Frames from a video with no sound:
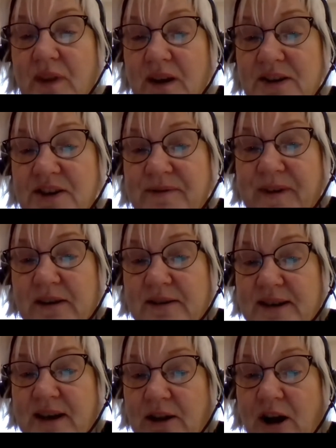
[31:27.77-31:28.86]
and she feels
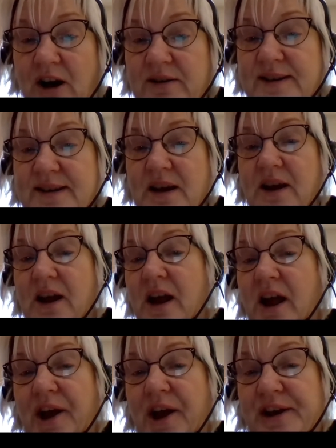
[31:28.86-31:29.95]
at a loss.
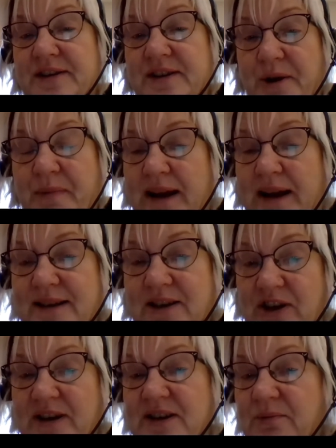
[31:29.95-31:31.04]
So my
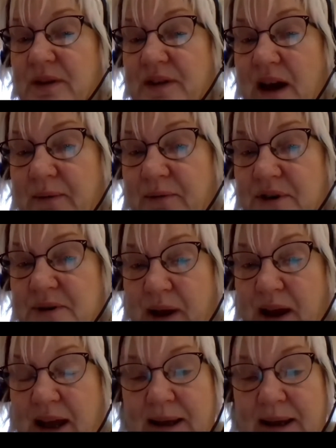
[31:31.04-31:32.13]
suggestion with that would
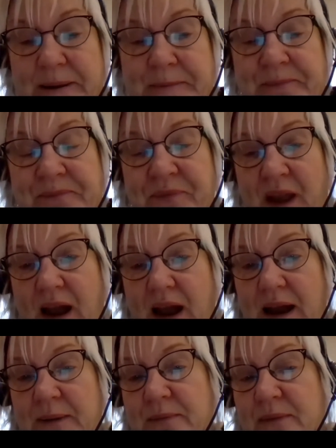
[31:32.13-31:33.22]
be,
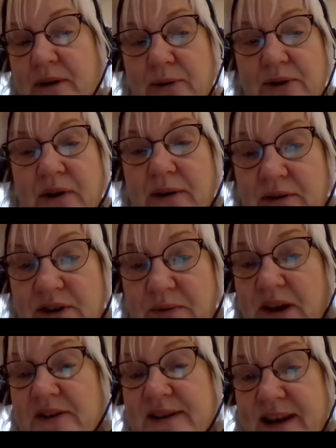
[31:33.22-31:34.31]
do
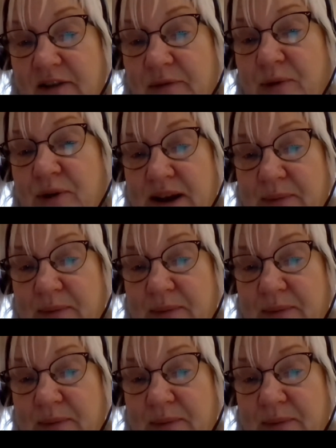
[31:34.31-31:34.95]
it yourself, put in a